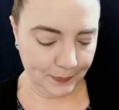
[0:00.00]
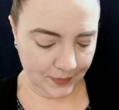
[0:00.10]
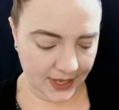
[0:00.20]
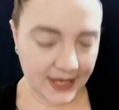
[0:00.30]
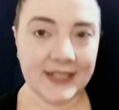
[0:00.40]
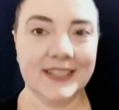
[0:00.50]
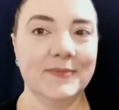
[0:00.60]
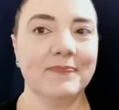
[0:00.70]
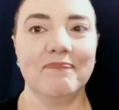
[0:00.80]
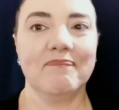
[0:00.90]
But
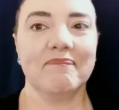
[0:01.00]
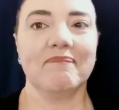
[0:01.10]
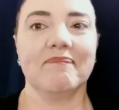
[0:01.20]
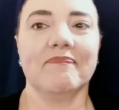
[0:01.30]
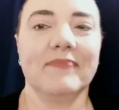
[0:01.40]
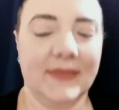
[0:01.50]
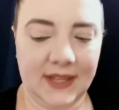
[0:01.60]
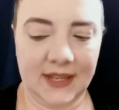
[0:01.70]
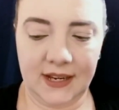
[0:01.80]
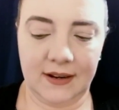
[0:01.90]

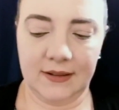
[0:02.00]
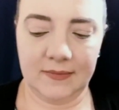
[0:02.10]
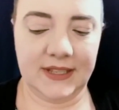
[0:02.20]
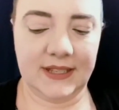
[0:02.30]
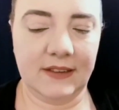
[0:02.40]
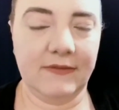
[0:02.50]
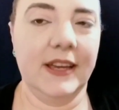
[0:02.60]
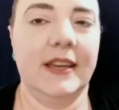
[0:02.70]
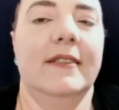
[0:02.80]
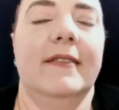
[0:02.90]
here, let me see if I
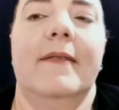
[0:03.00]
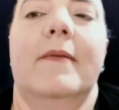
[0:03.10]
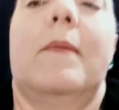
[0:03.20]
can